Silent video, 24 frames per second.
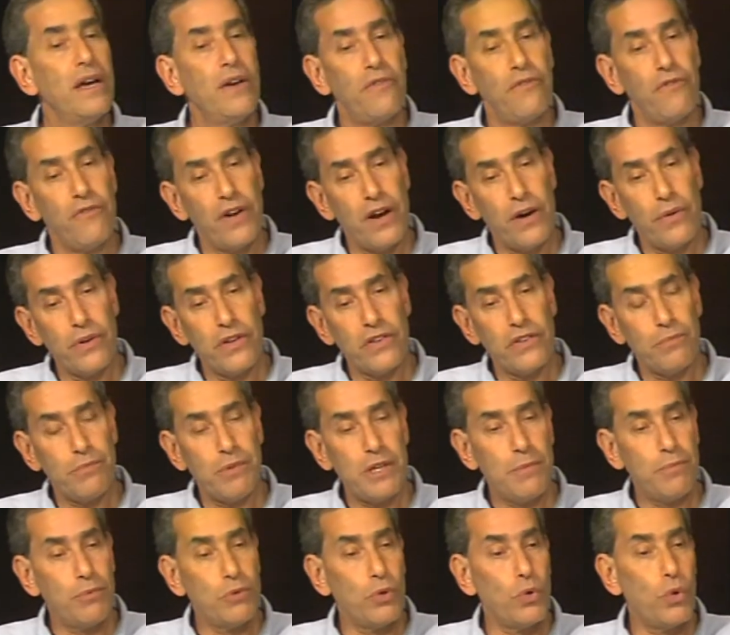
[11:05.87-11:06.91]
various
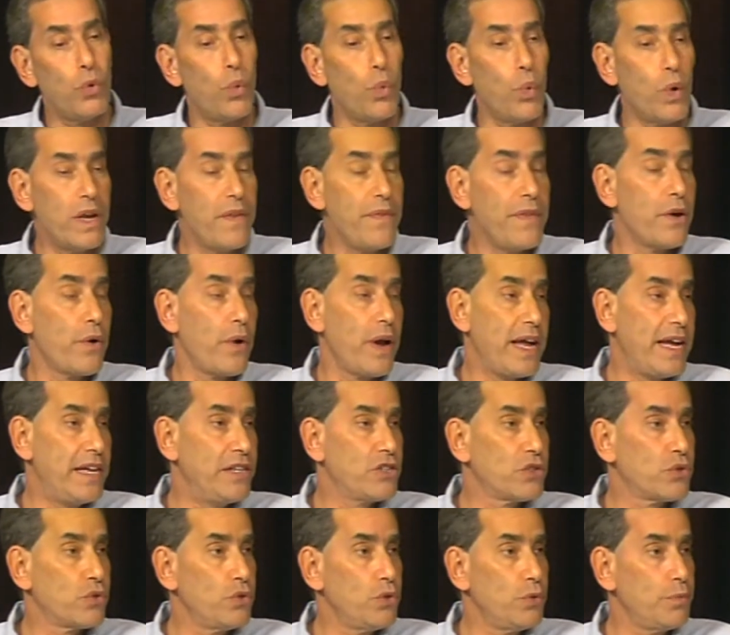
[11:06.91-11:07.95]
people who win their
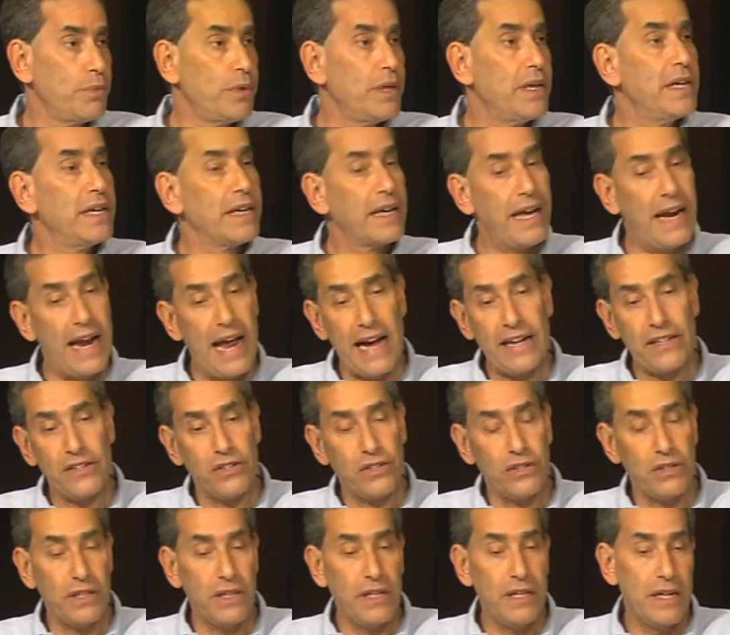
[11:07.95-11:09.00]
age group can
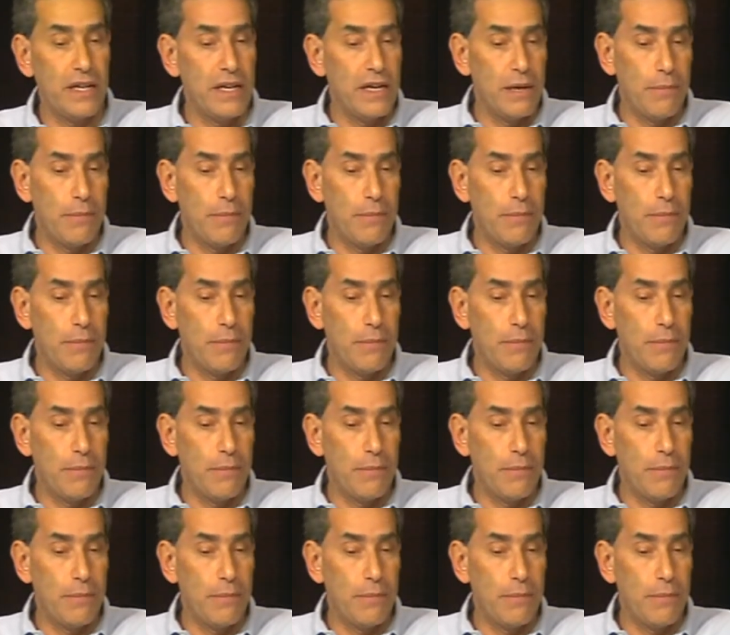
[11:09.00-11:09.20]
actually